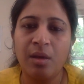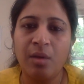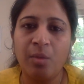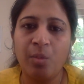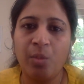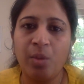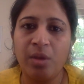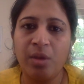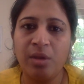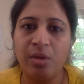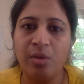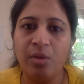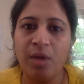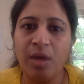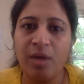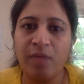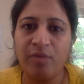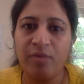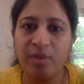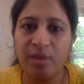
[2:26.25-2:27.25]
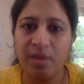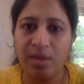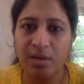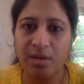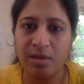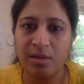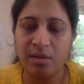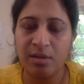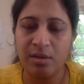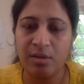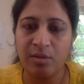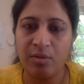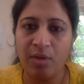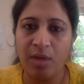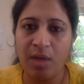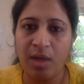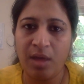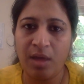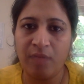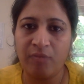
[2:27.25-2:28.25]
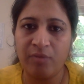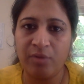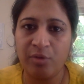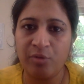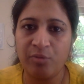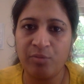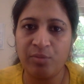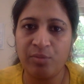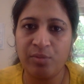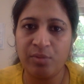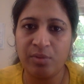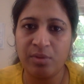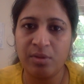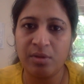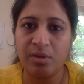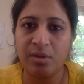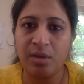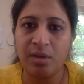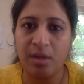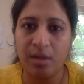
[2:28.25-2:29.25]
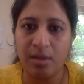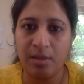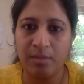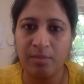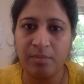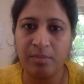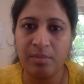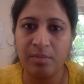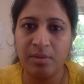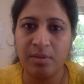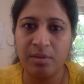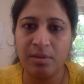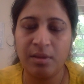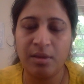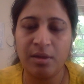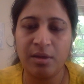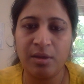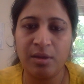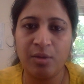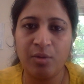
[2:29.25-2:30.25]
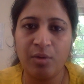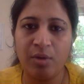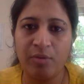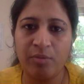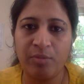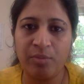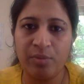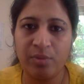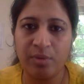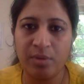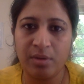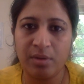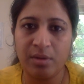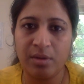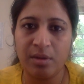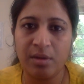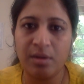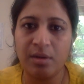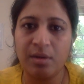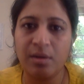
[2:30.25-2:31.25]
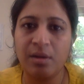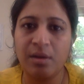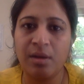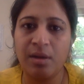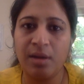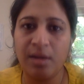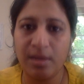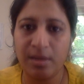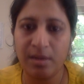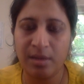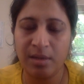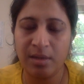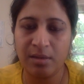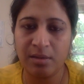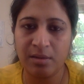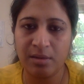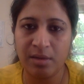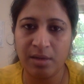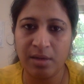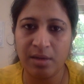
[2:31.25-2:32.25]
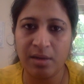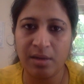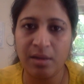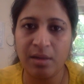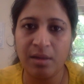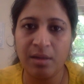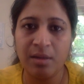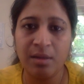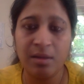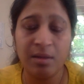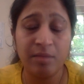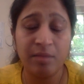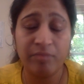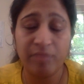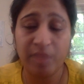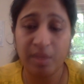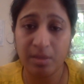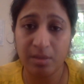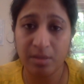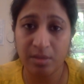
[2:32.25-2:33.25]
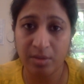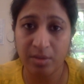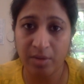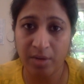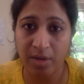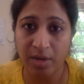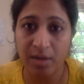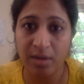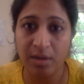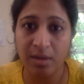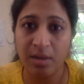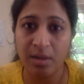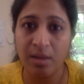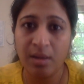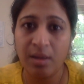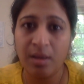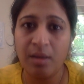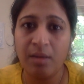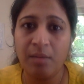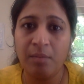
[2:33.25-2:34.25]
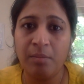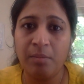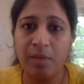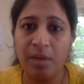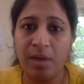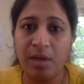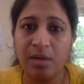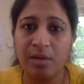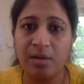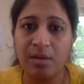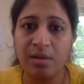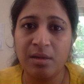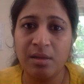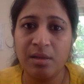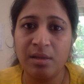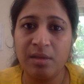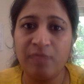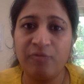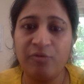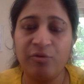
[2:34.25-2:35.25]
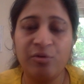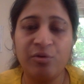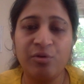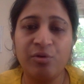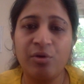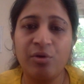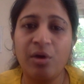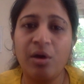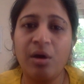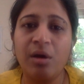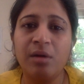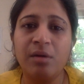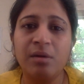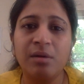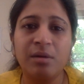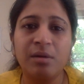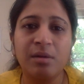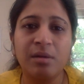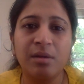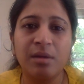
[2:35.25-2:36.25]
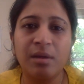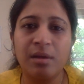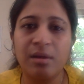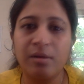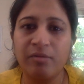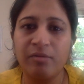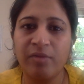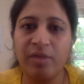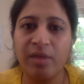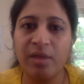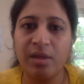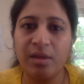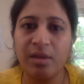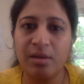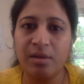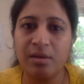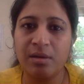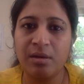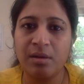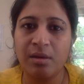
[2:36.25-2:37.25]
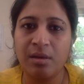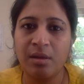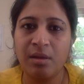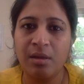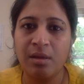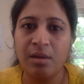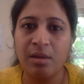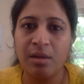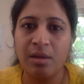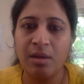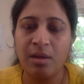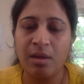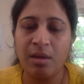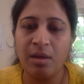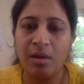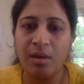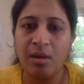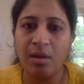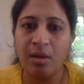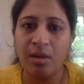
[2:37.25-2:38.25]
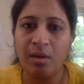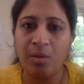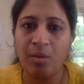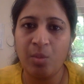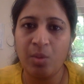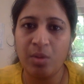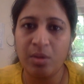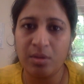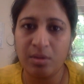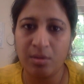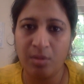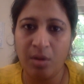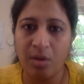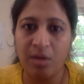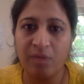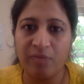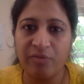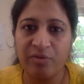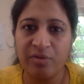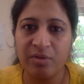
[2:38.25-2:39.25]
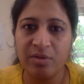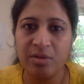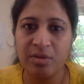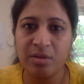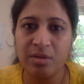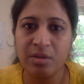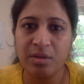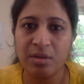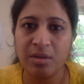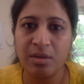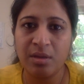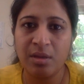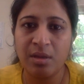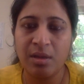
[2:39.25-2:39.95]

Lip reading: When you have the data that you have and you put in the time that you have put in collecting the data, that's great. But if you do not convey it with confidence,